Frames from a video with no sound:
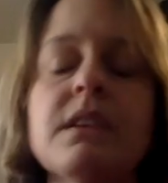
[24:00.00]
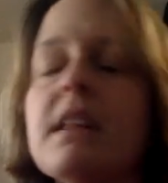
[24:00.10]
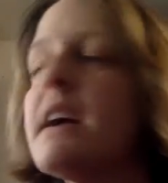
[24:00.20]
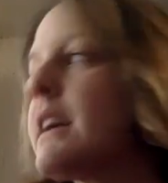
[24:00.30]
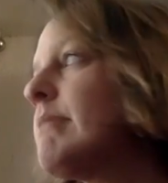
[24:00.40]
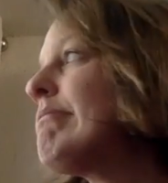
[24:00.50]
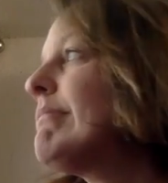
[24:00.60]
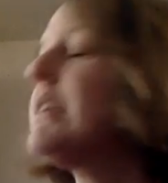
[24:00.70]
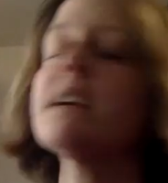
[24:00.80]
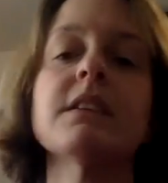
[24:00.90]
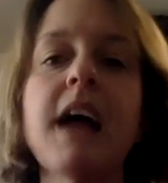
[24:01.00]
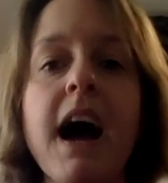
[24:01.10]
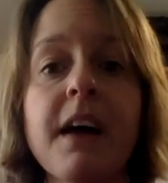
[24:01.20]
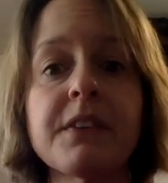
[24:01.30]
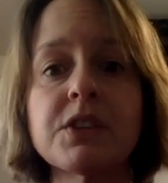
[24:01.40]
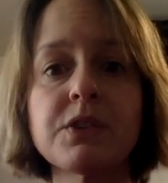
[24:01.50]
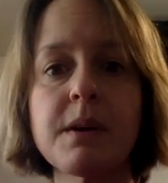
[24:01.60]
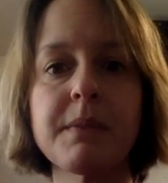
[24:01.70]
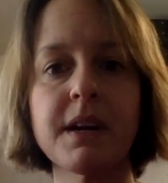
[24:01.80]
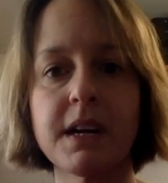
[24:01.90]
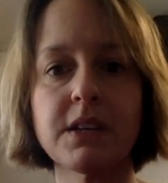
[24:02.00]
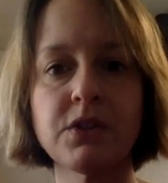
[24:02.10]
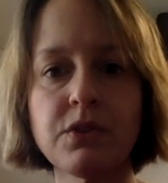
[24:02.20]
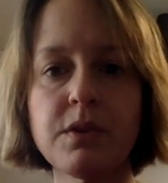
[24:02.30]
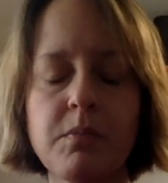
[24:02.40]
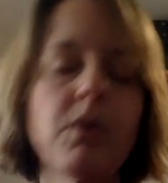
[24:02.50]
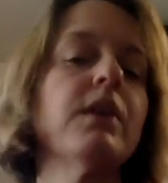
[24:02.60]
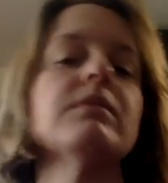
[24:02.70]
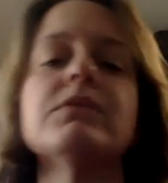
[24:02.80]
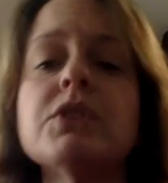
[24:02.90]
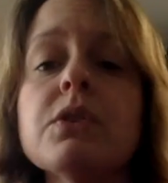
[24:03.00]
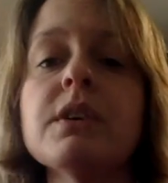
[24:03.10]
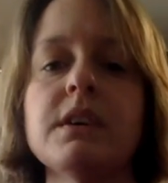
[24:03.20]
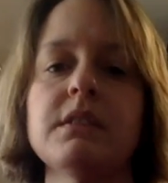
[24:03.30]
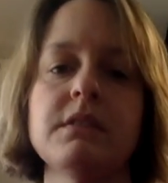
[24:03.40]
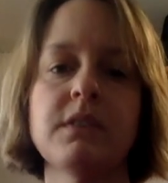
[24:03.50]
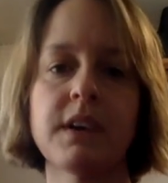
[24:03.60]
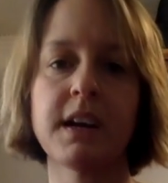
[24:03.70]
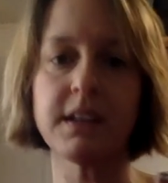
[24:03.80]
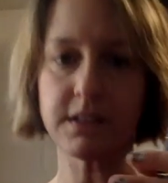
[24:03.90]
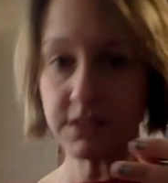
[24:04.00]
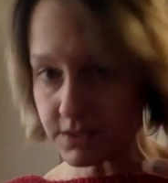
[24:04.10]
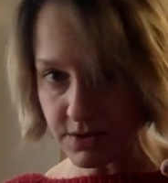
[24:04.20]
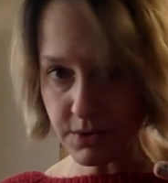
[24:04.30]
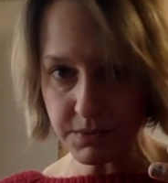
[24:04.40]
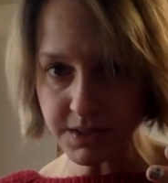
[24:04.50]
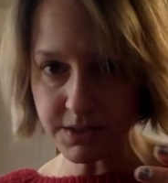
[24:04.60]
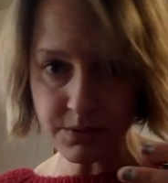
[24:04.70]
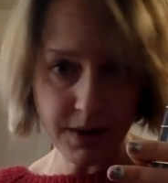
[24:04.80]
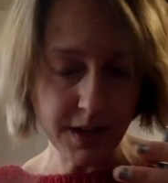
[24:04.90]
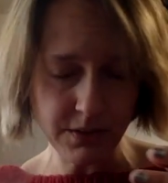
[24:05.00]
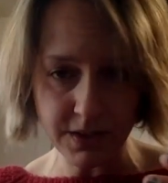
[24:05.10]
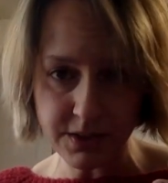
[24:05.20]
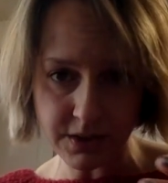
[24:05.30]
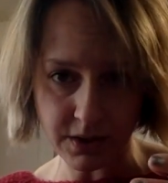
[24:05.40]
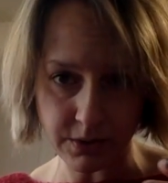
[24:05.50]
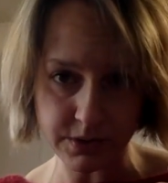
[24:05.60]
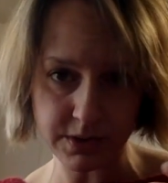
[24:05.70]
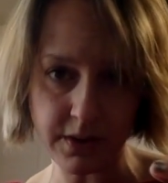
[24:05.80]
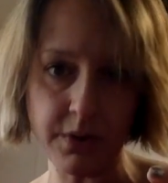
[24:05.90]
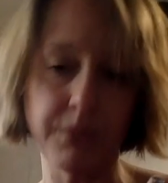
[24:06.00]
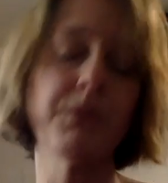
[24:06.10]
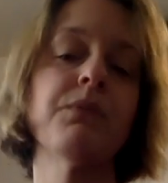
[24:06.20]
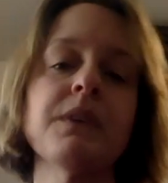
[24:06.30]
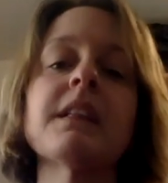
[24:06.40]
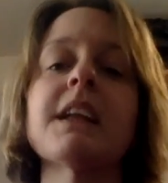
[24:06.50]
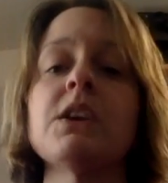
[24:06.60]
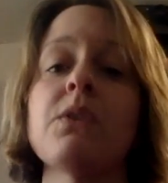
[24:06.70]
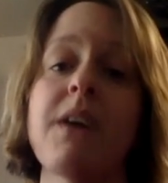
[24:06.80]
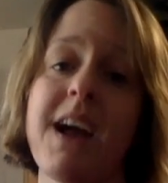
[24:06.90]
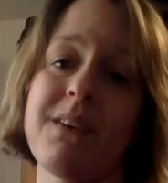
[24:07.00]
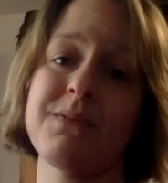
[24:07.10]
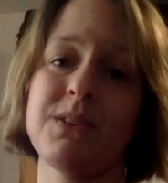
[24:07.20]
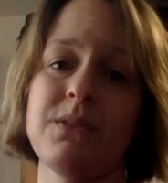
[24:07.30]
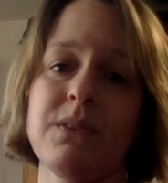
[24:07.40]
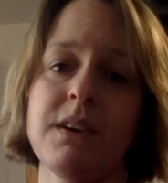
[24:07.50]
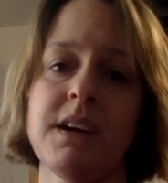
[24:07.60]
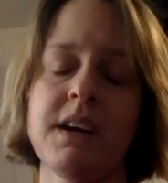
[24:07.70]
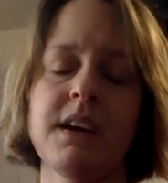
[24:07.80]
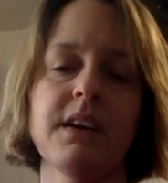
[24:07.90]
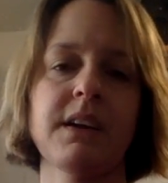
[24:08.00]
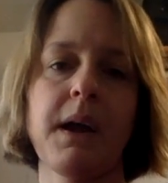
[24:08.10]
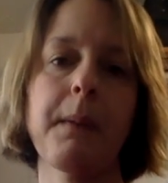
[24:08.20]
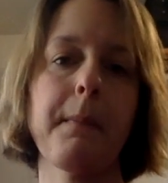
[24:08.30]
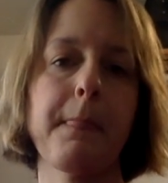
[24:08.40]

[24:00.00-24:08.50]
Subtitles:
like, I can add the strumming, I can do it more, do it, okay? There's no reason why you need to go slow if you feel like you don't have to, okay?